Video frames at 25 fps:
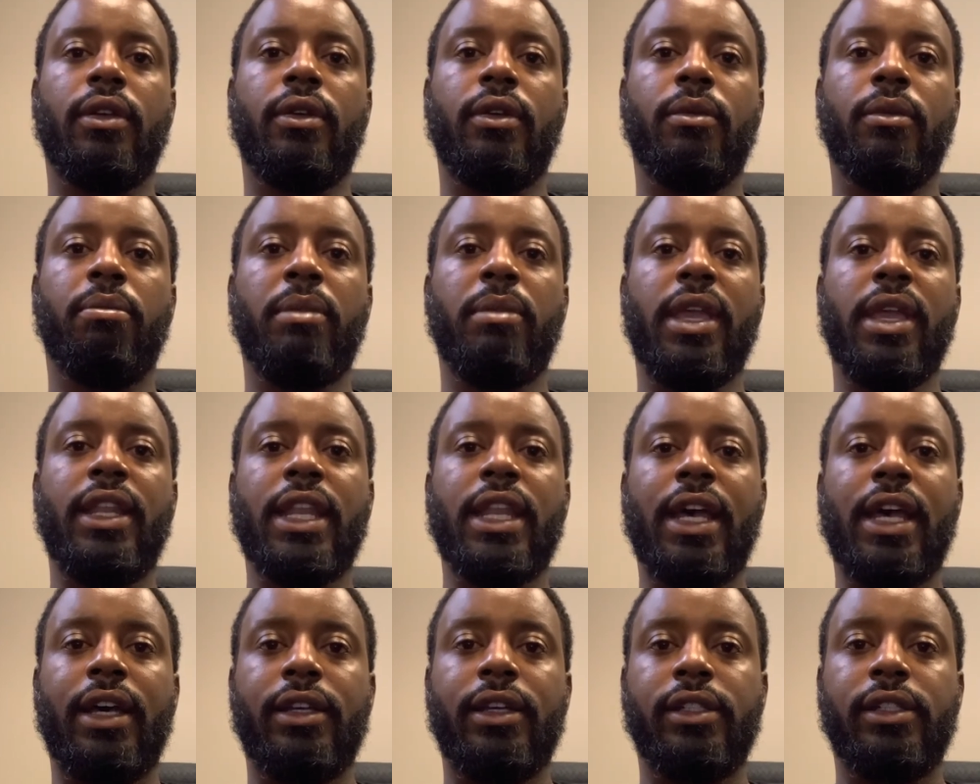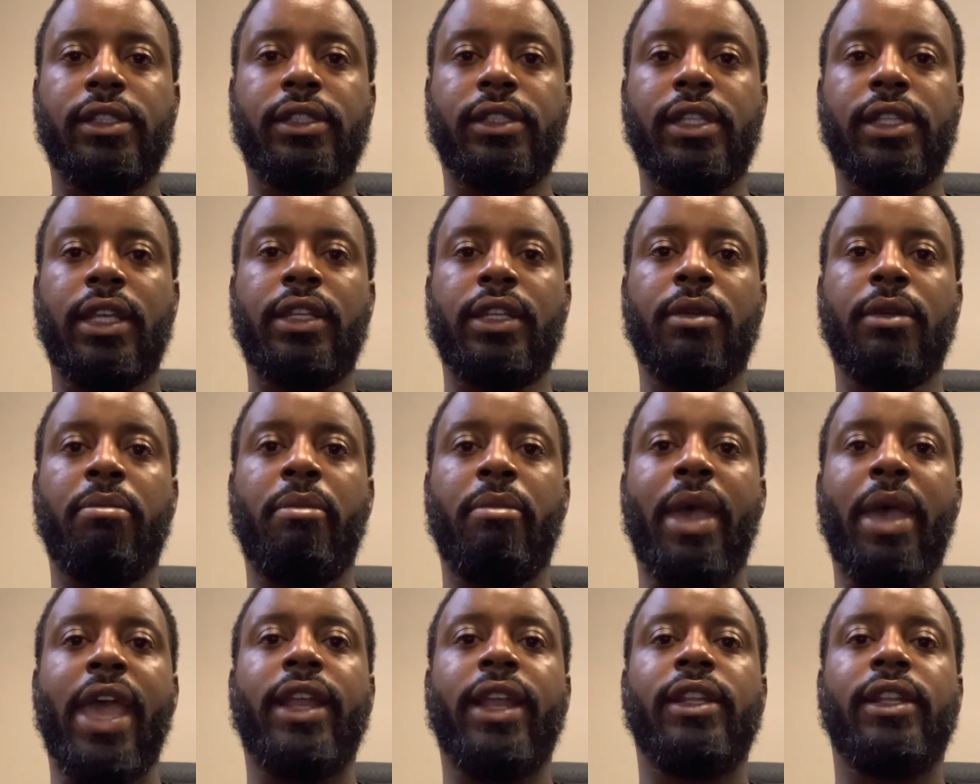may not understand the
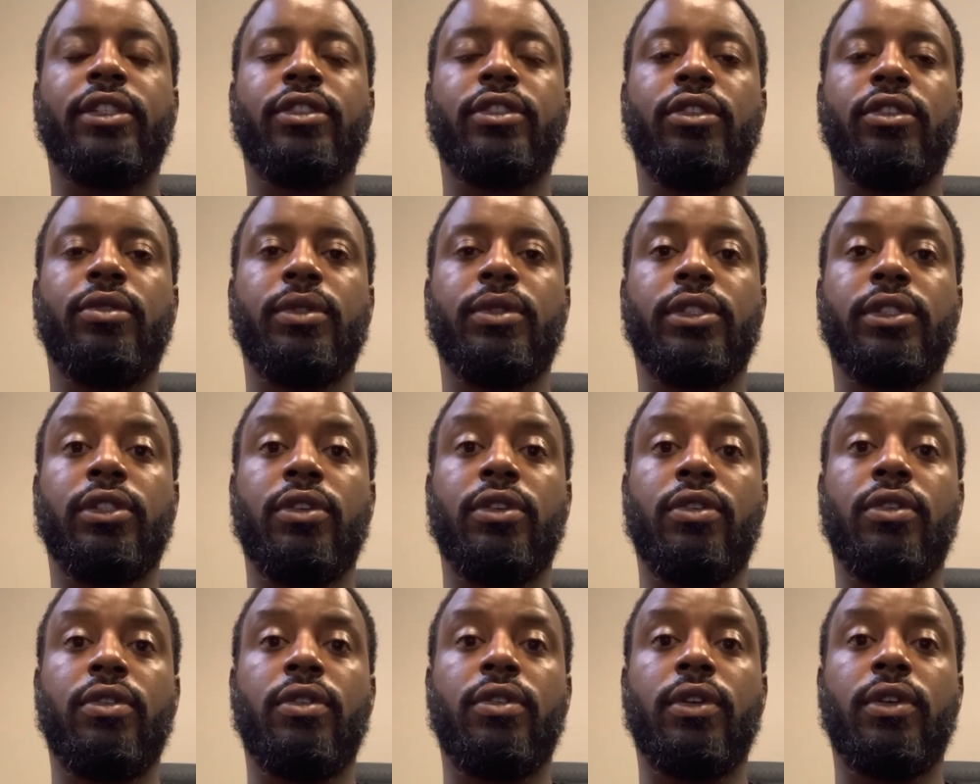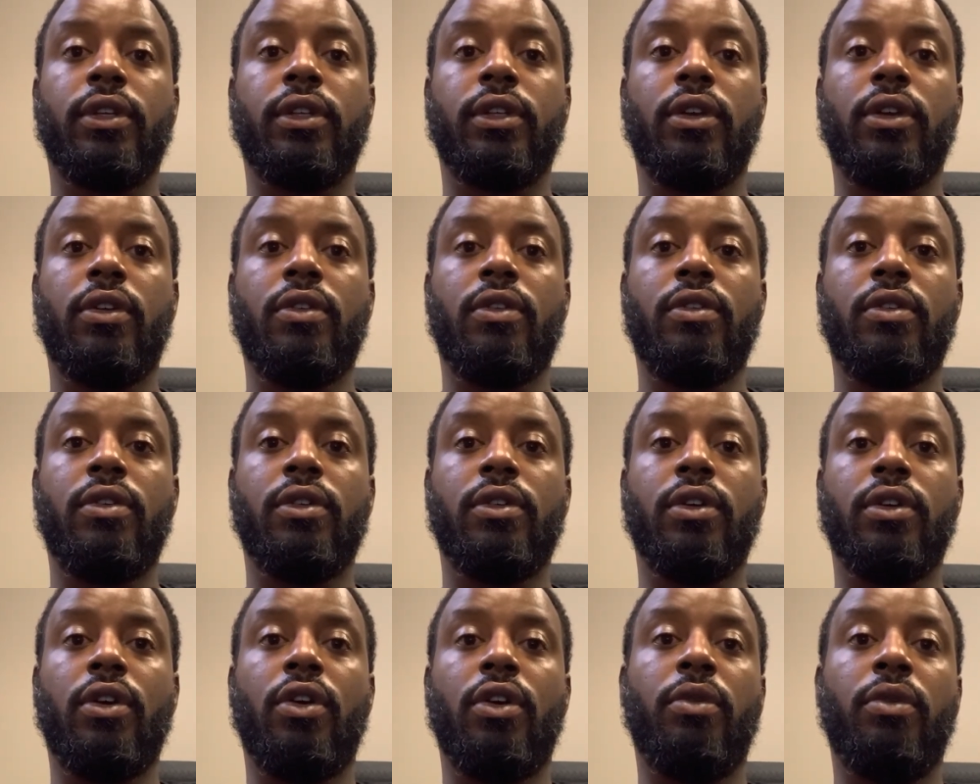magnitude of what's going
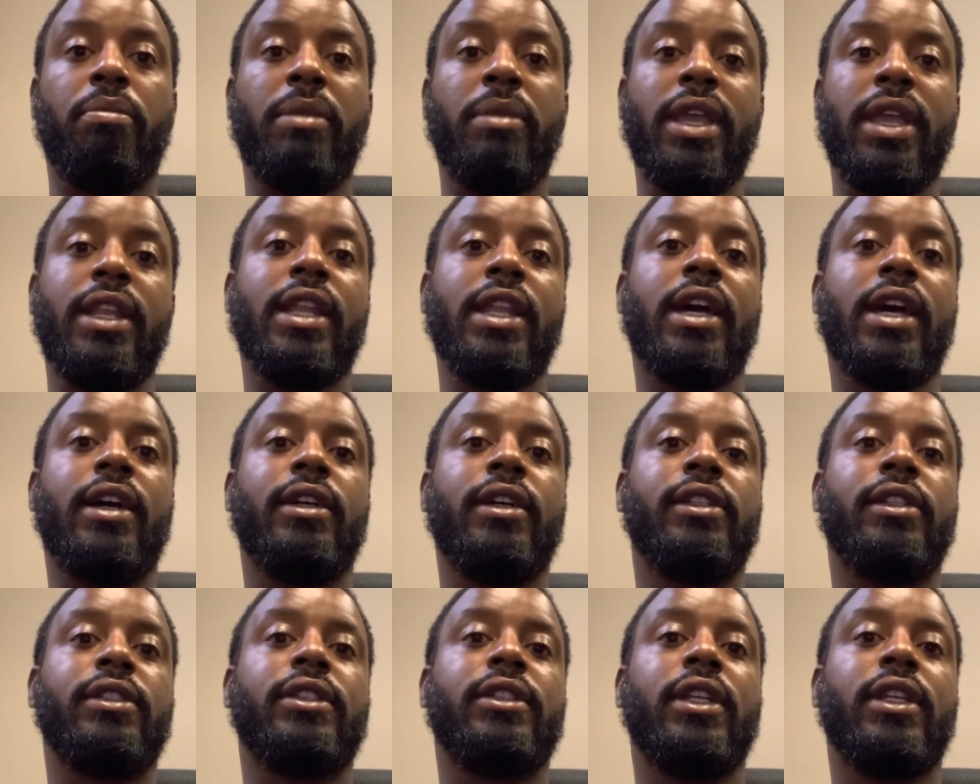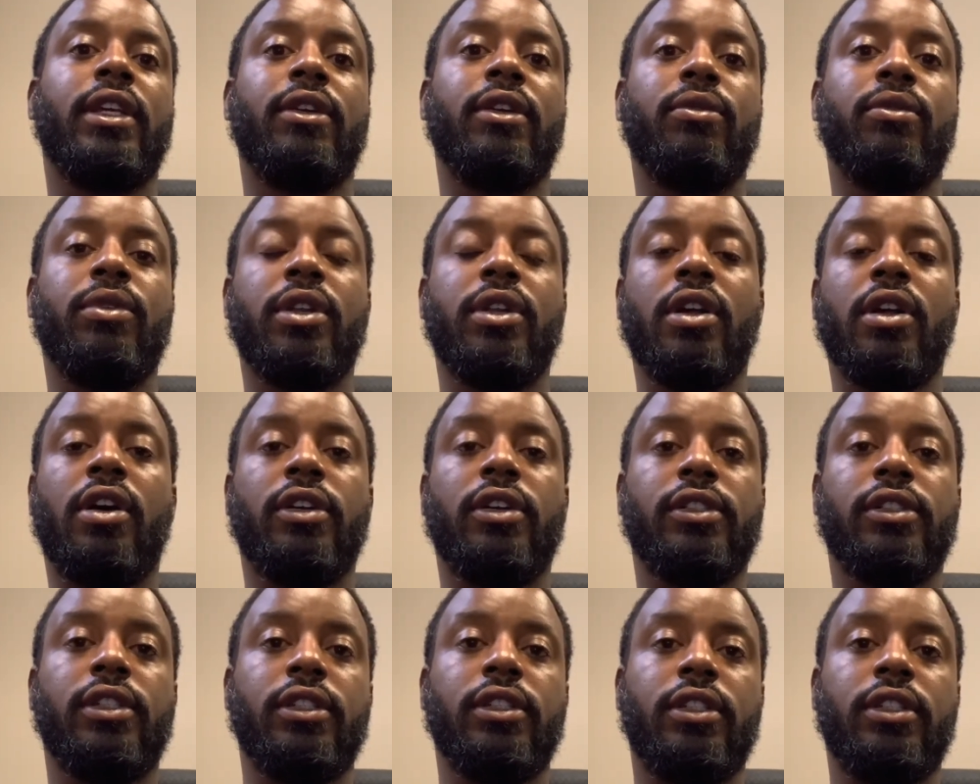on, or may not understand what it all
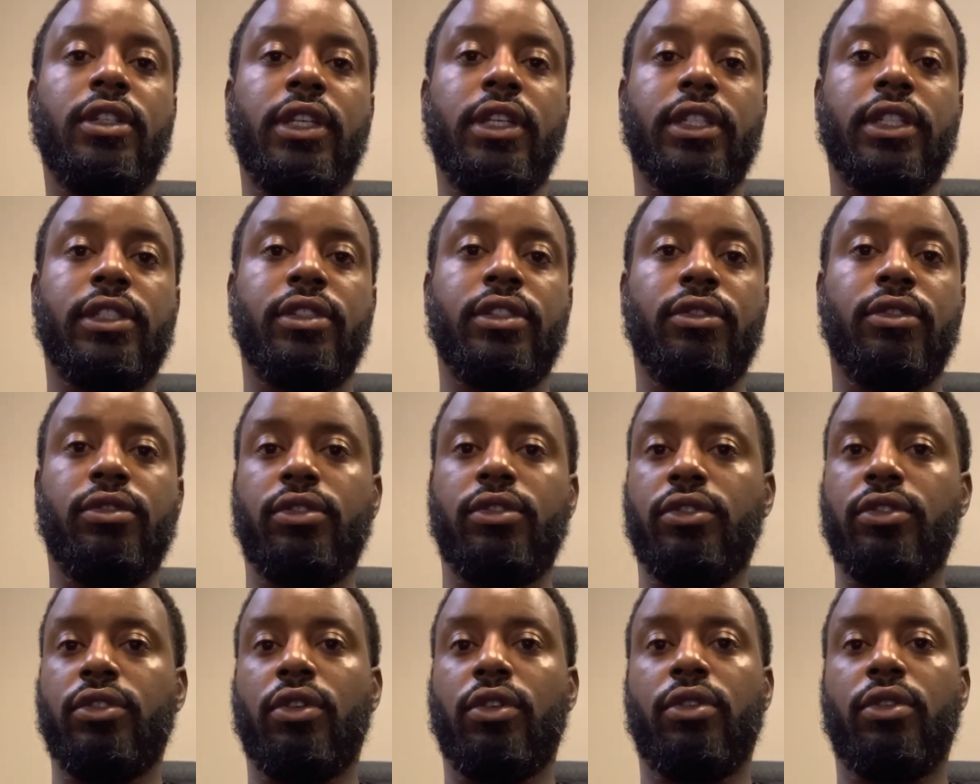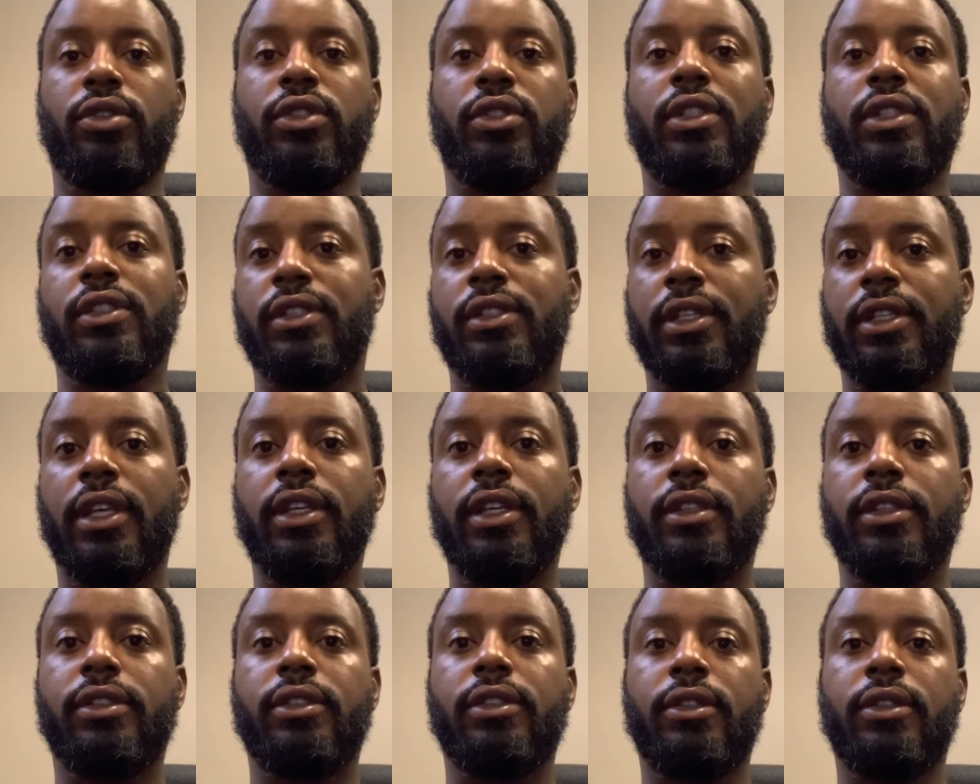took you to get to your
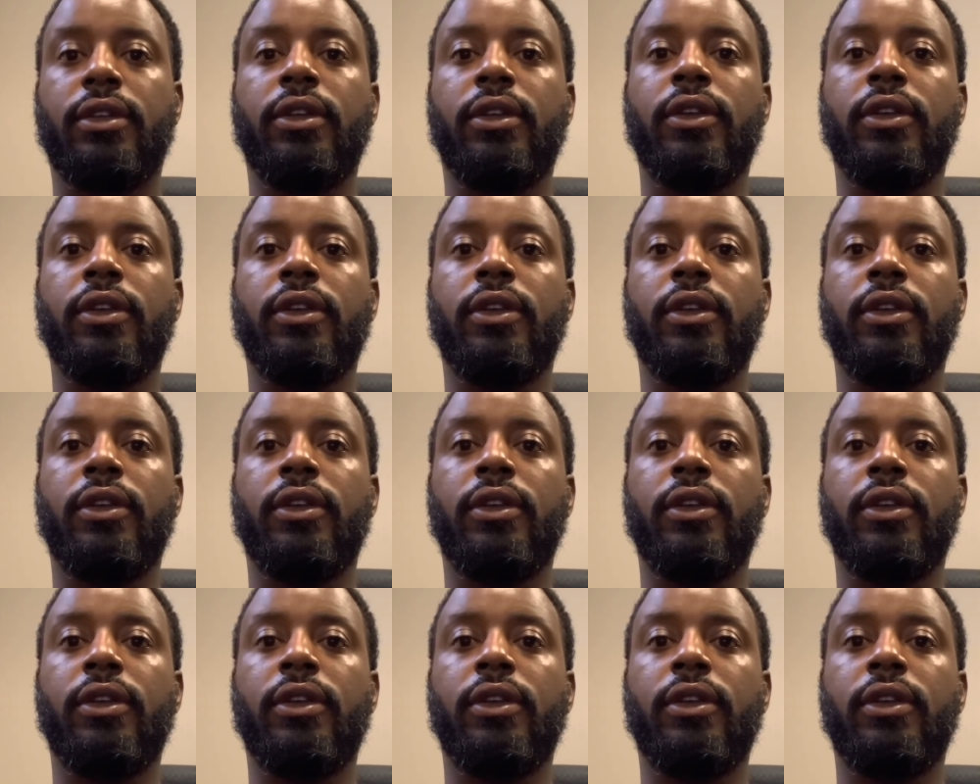success.